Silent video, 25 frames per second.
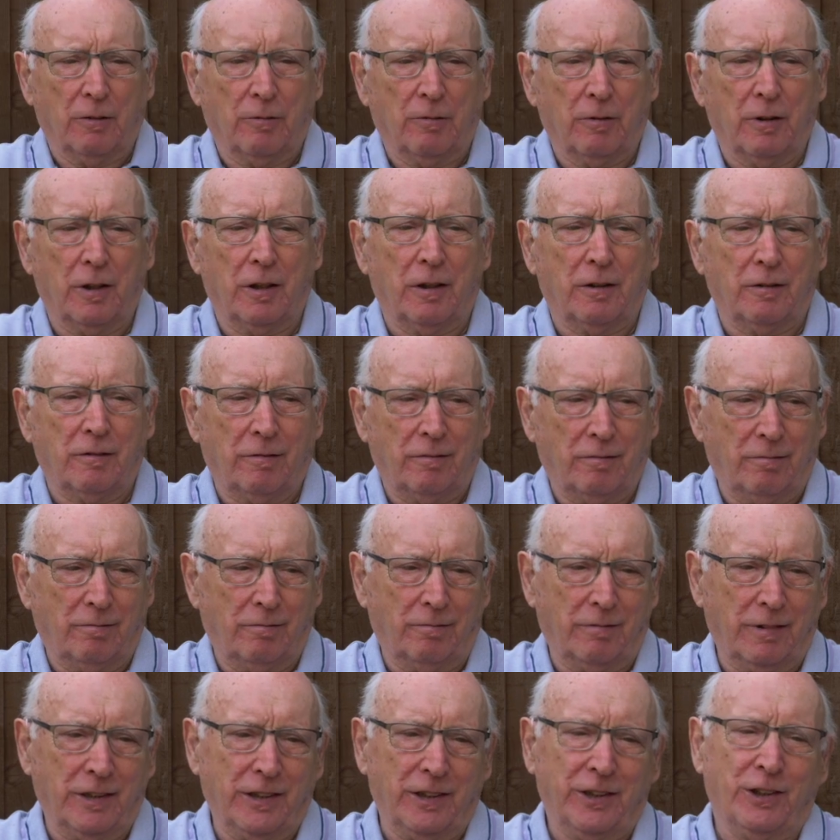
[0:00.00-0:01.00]
Well,
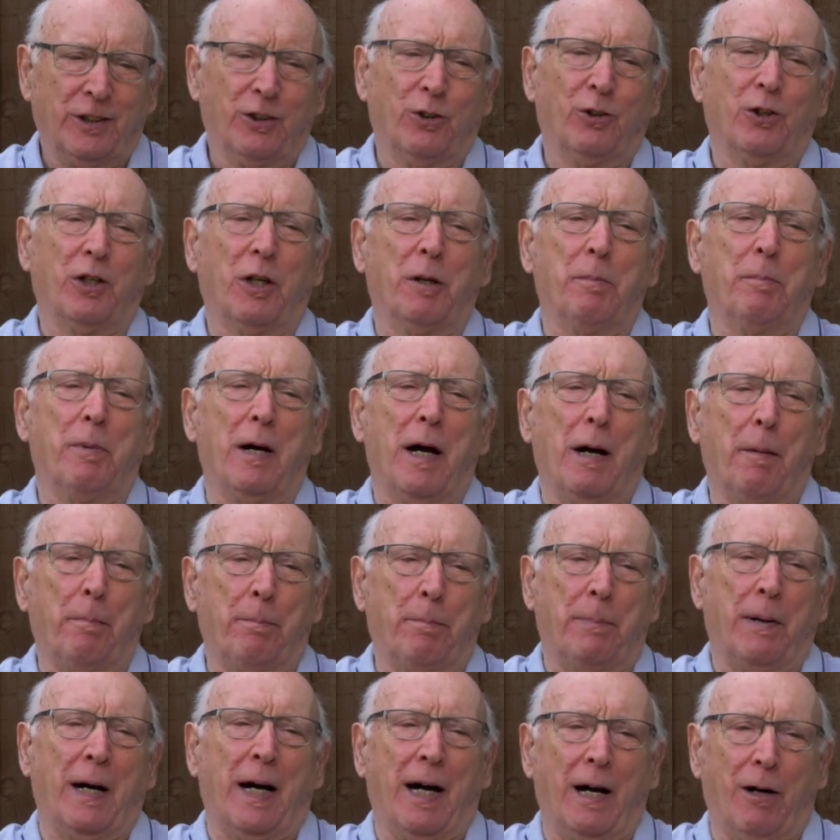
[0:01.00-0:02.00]
when he's talking
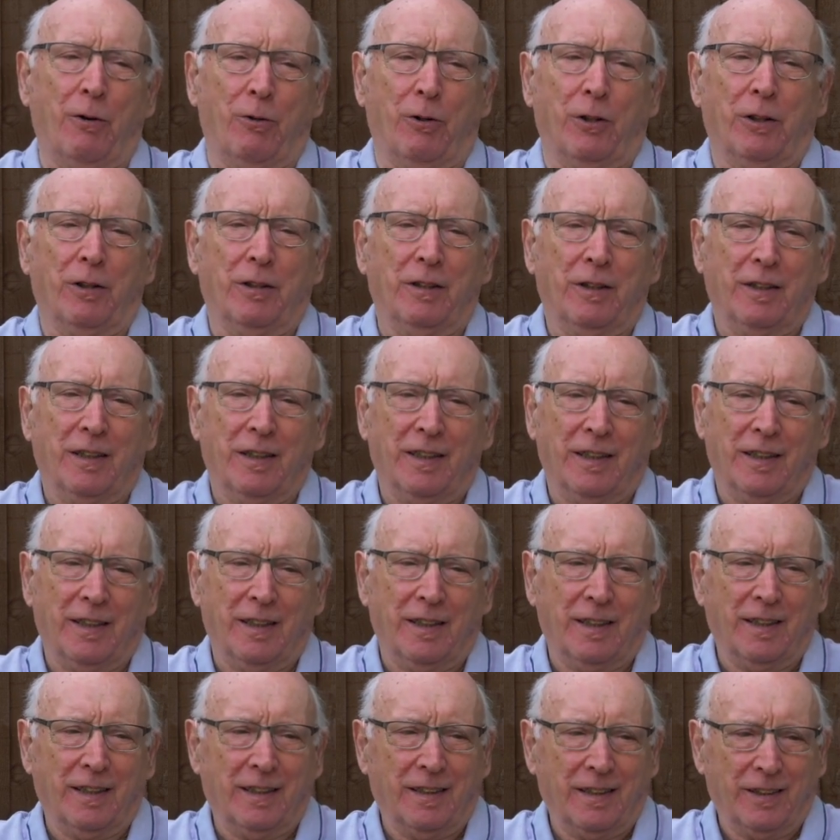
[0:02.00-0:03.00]
about power,
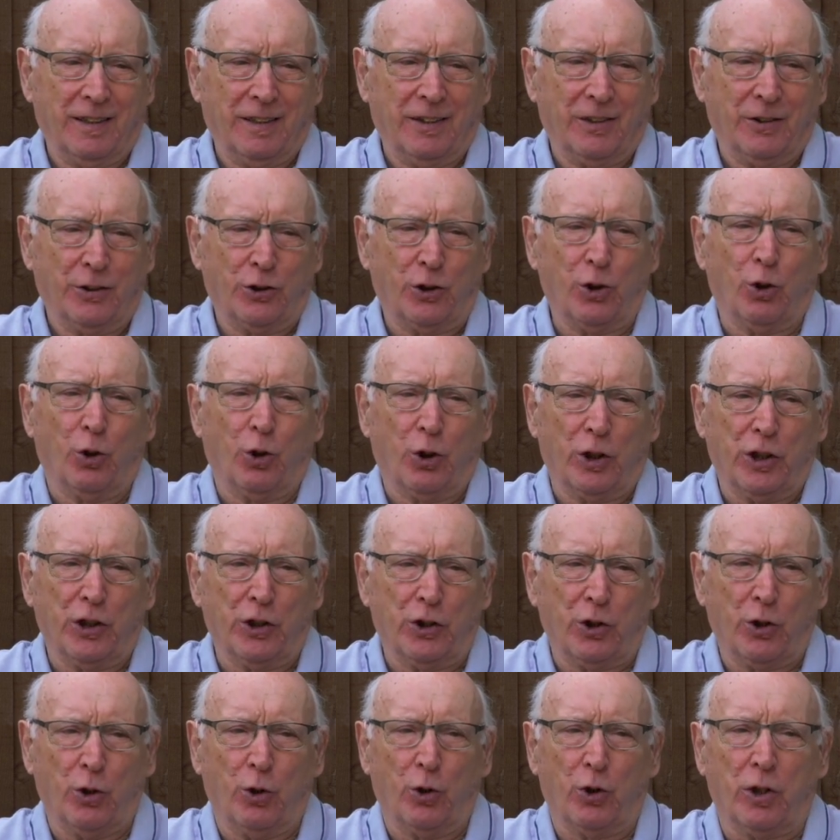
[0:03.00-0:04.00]
surely
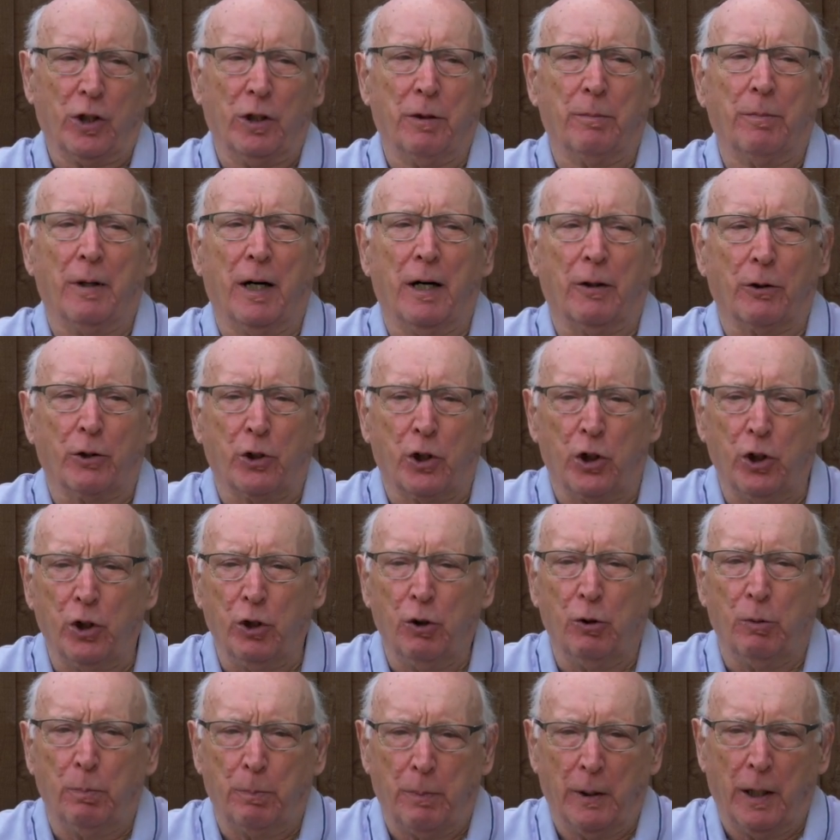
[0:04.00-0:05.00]
he's talking about
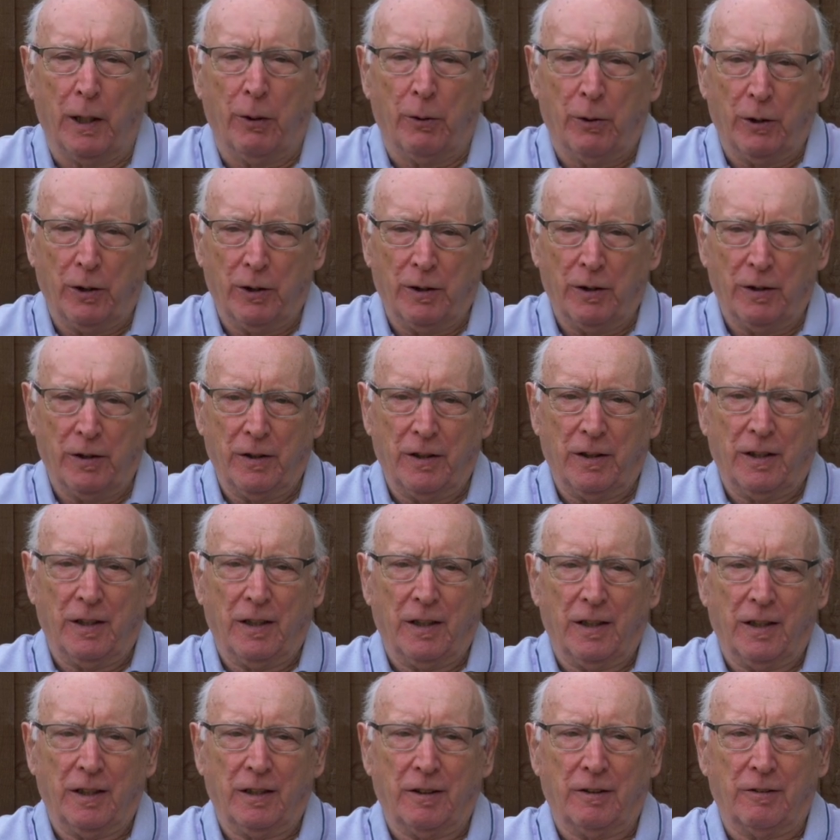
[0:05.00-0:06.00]
cue power,
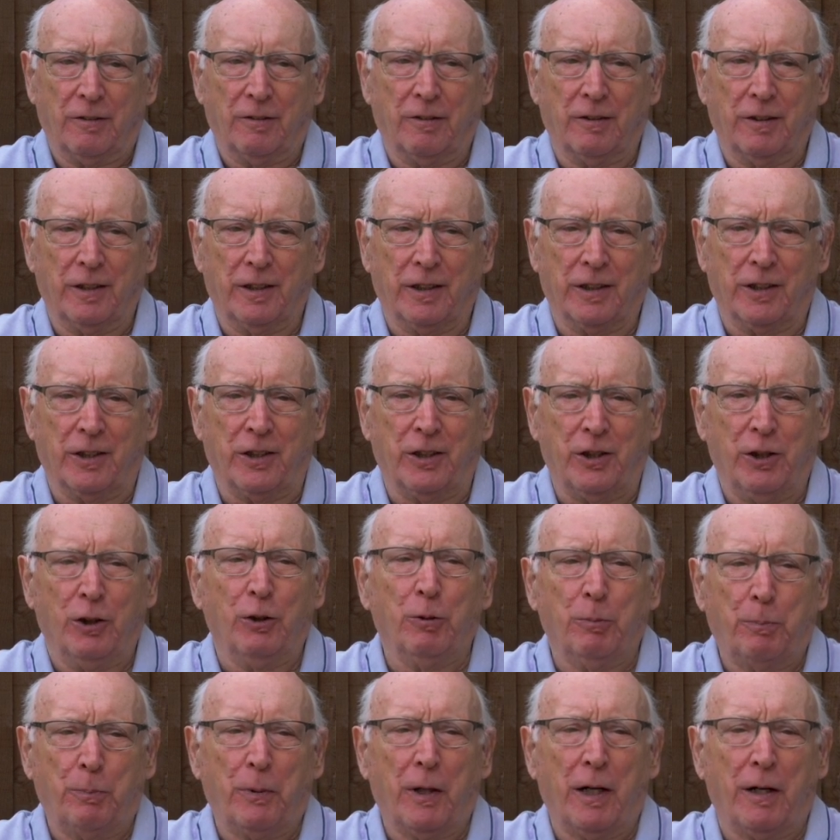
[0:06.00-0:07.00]
right?
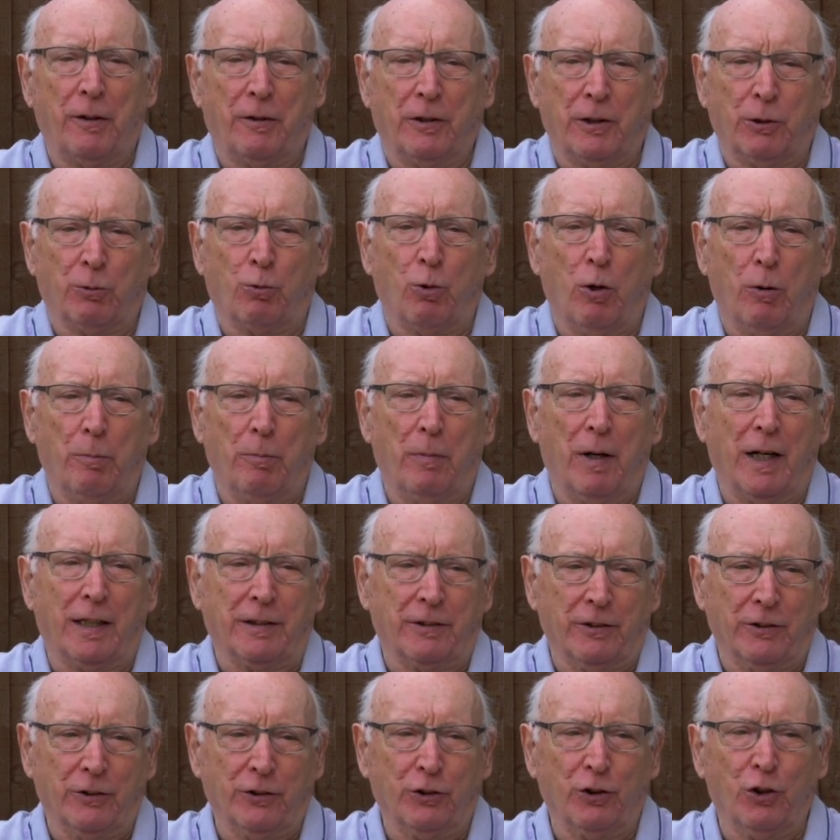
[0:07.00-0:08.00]
Cue power is what
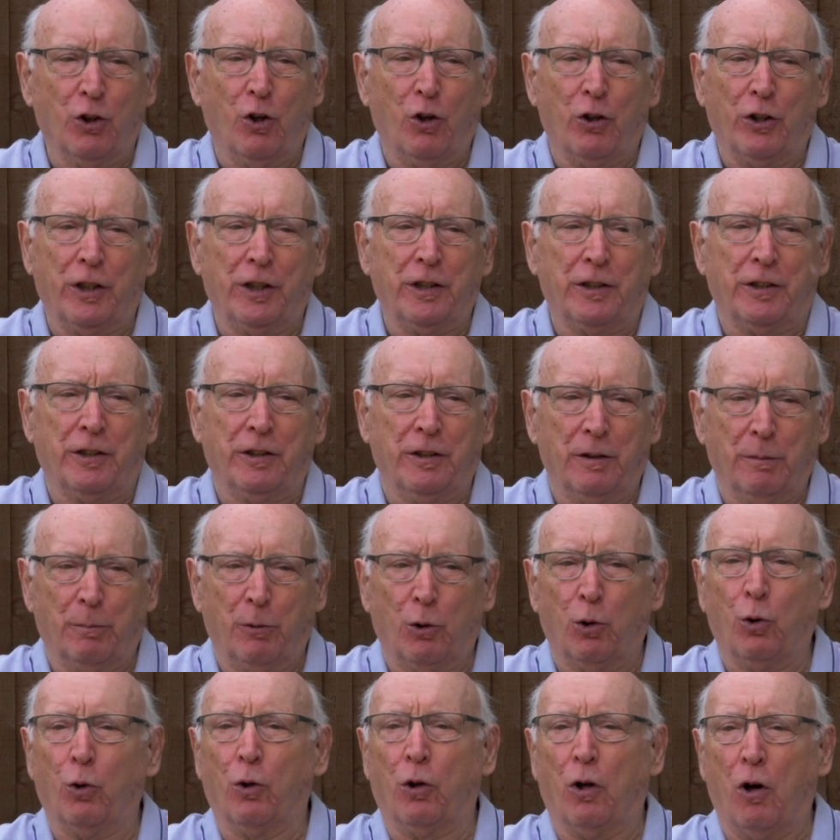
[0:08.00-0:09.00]
matters, not hitting the
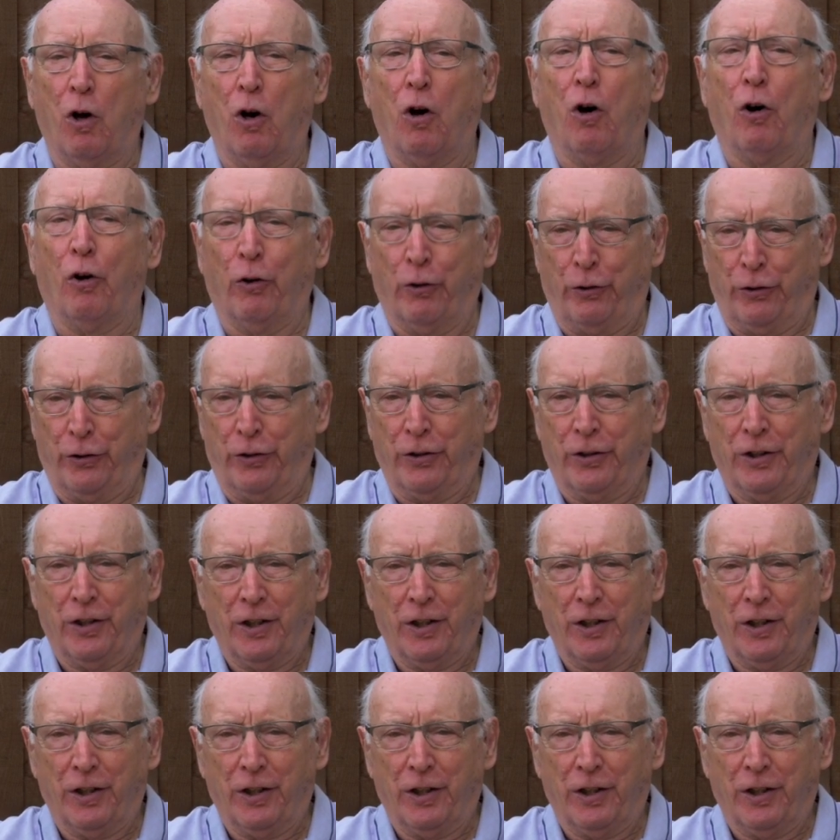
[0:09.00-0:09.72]
ball hard.